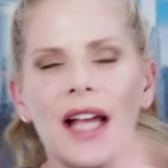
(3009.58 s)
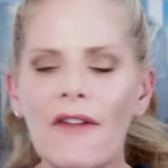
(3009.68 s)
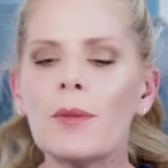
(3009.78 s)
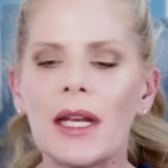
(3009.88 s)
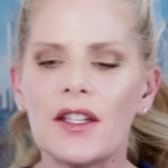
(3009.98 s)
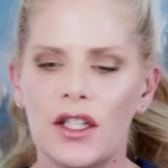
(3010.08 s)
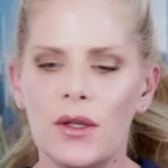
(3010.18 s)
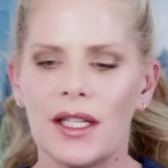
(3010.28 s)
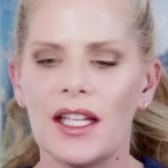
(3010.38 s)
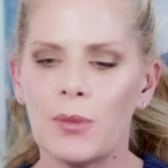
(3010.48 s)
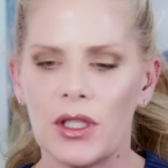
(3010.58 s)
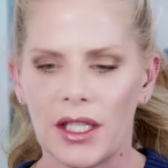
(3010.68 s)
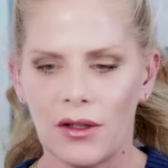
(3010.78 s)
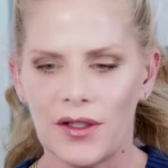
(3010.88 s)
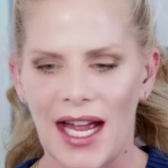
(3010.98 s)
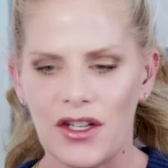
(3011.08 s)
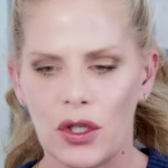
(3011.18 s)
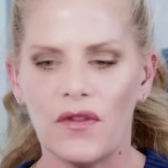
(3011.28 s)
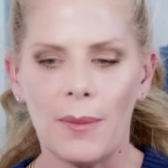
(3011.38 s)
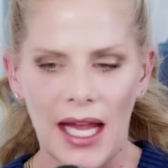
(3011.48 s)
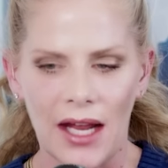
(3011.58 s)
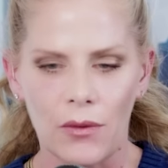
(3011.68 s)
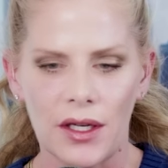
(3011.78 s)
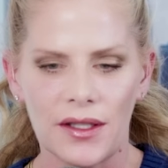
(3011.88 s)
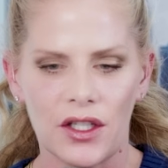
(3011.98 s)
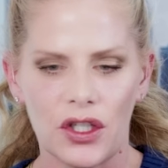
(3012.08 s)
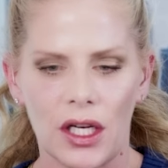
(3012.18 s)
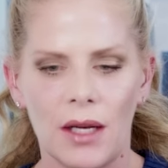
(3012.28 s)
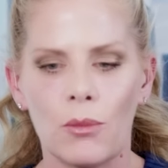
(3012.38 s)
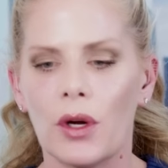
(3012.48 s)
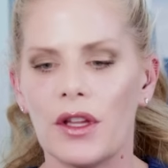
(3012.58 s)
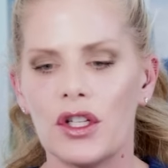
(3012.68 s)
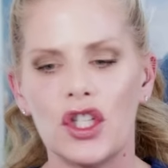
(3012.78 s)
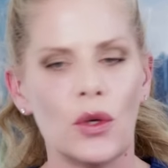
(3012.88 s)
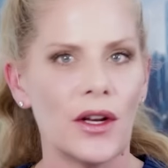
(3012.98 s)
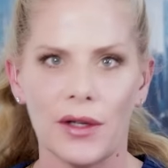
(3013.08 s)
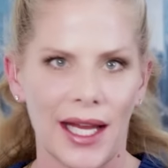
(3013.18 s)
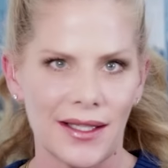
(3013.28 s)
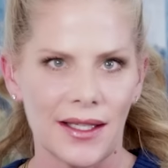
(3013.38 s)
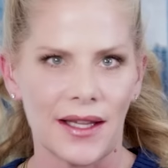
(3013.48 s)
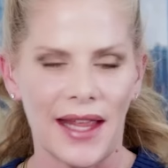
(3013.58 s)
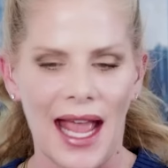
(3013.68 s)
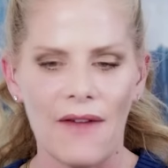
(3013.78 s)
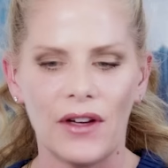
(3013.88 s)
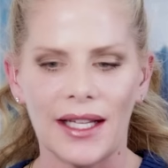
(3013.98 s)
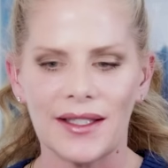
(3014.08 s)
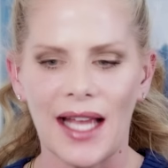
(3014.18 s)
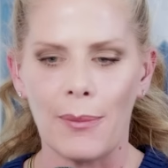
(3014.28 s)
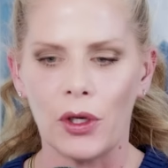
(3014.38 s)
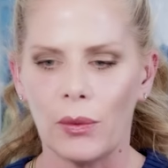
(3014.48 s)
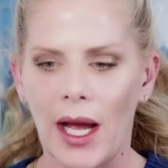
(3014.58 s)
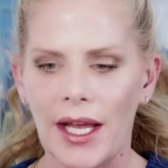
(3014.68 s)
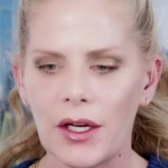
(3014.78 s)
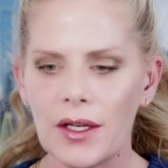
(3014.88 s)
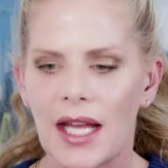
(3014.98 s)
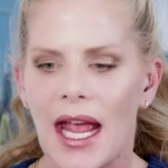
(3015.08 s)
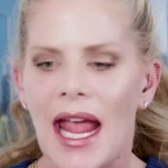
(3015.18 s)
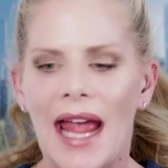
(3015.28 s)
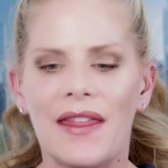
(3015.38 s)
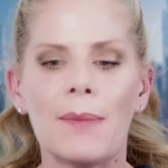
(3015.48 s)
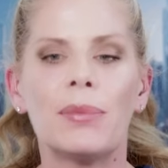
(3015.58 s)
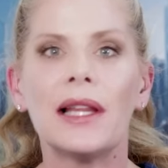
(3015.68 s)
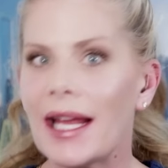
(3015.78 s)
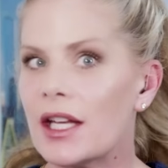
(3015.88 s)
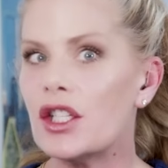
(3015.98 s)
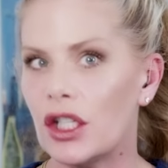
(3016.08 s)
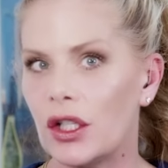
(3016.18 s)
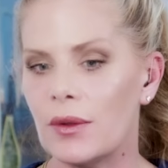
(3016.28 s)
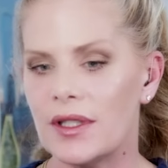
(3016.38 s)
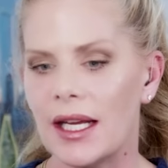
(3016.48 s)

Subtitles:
government is using this particular statute from the Enron decision in more than 200 cases that they have against Capitol rioters, and they plan to use